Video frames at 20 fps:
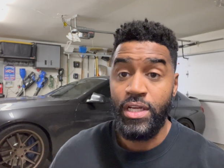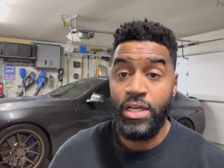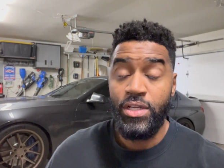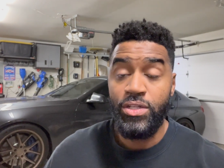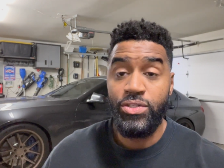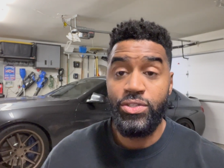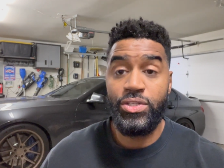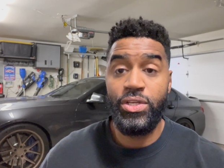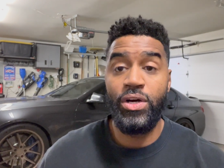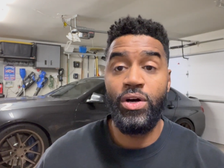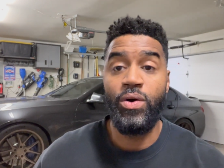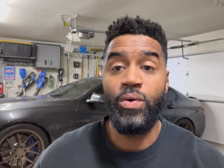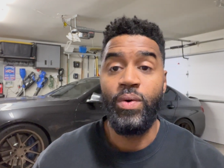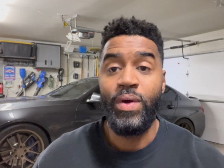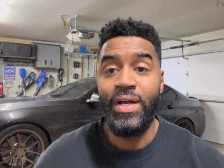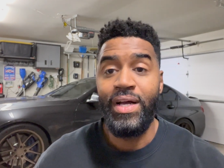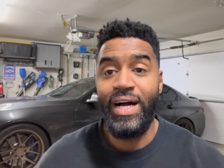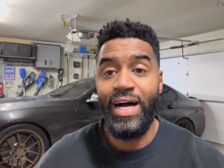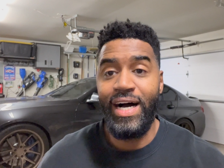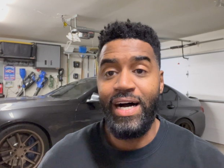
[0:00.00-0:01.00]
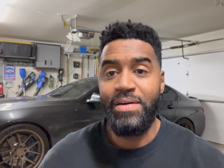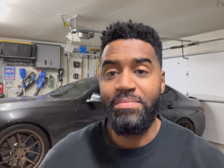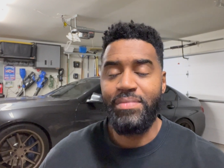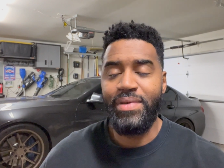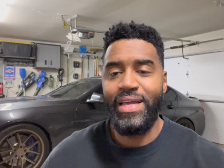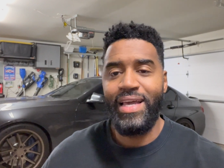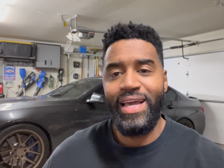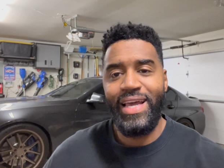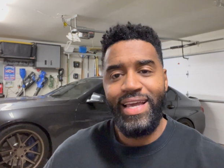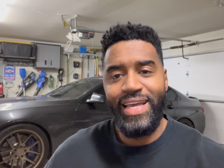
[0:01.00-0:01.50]
So
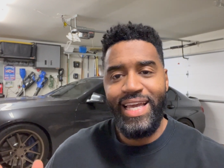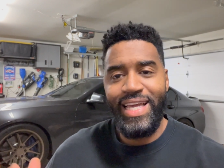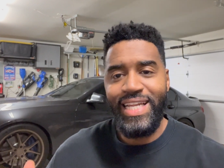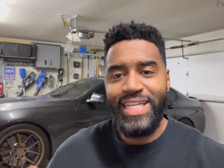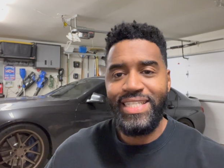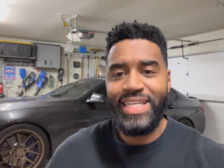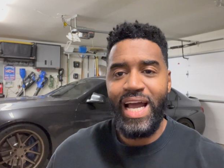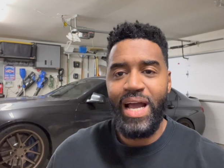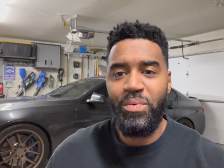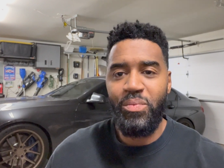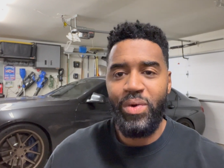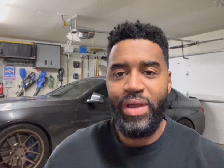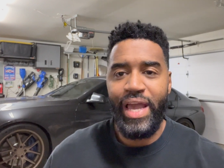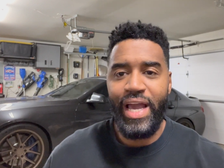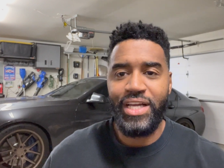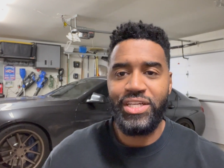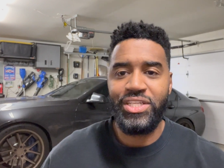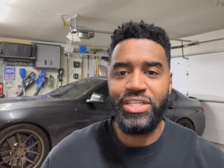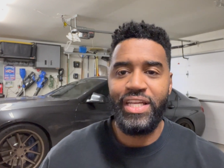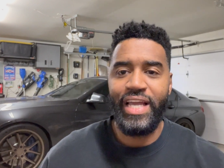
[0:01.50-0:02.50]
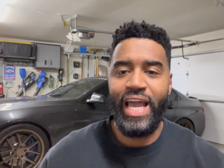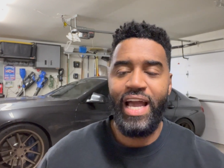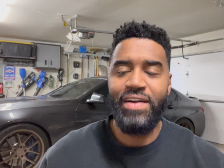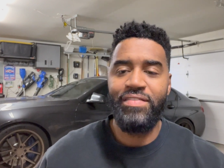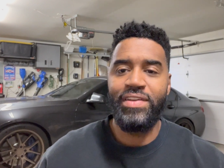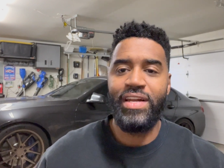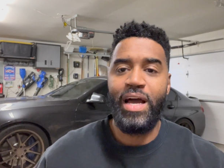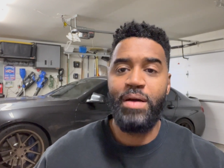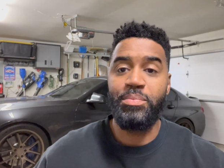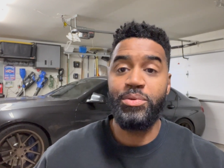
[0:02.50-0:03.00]
anytime we actually have
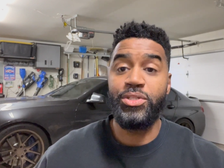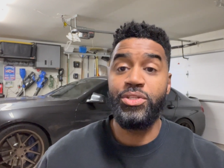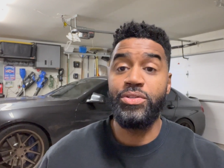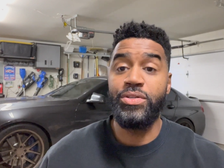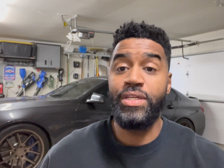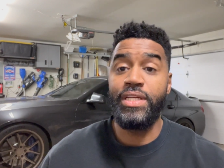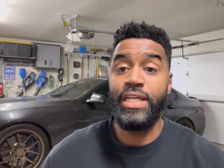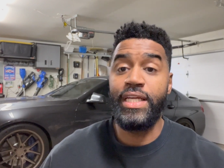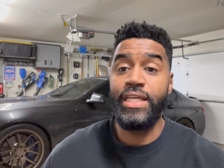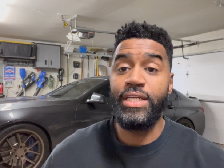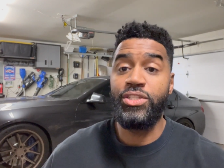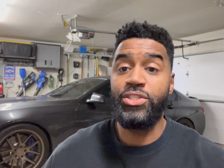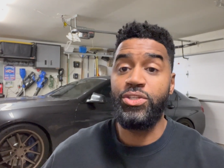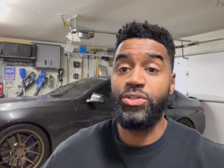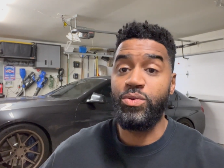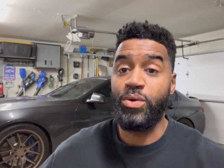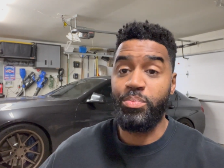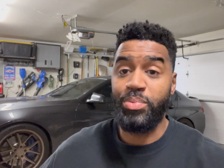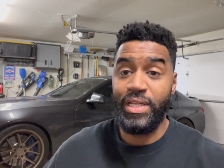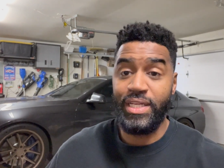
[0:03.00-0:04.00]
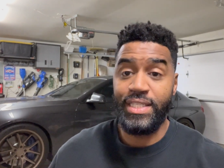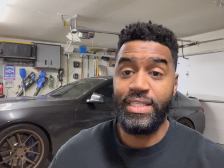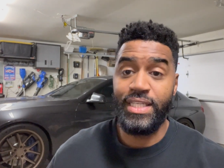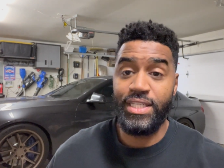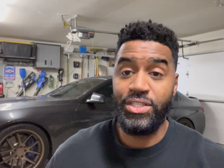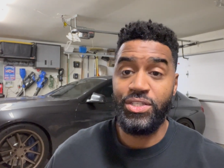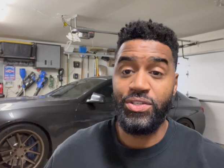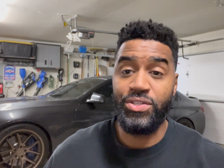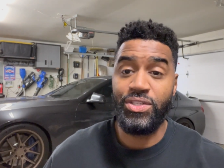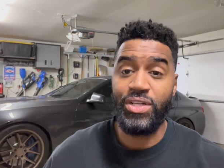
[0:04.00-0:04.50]
an opportunity to replace
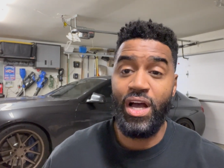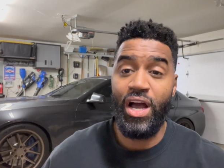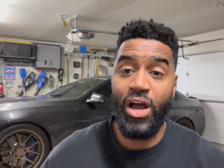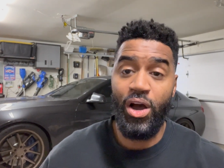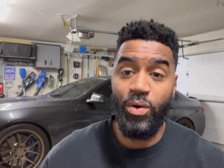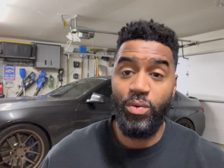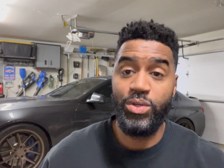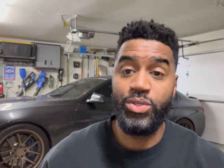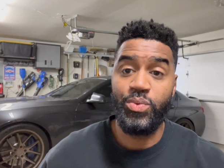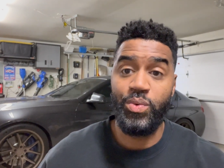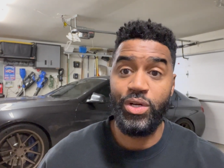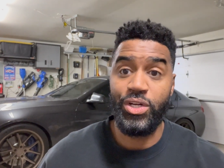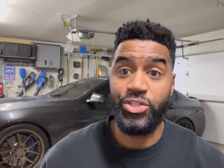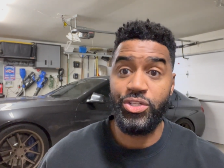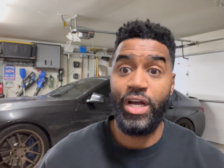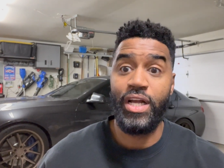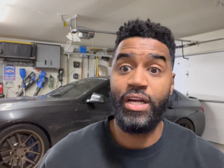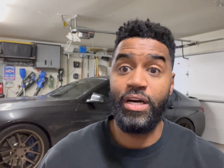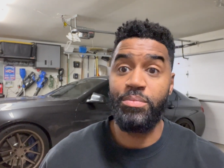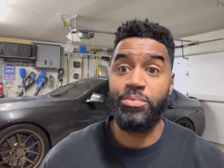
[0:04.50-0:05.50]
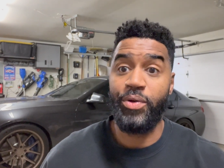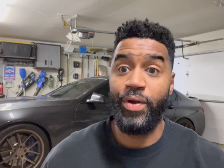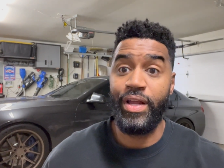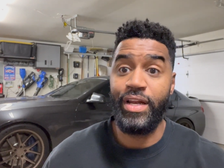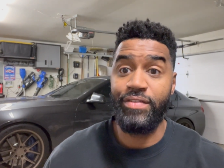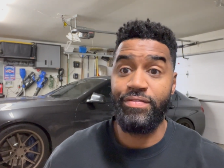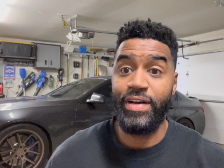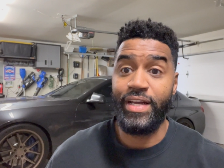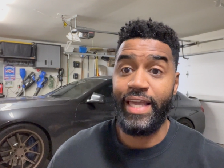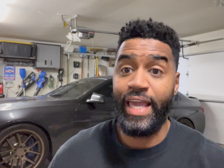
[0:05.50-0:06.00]
sensors, I always wanna try to upgrade
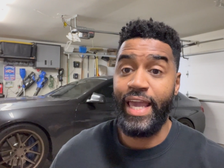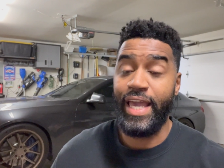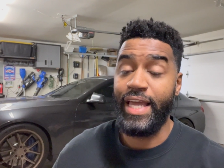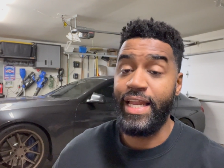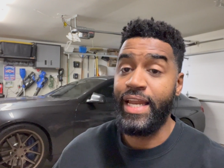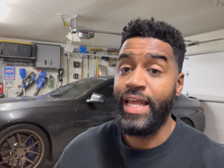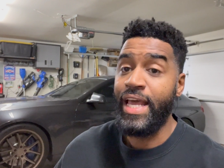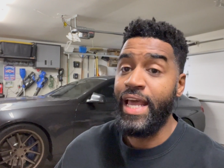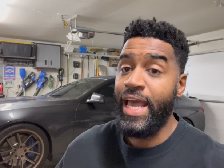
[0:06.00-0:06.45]
if I can.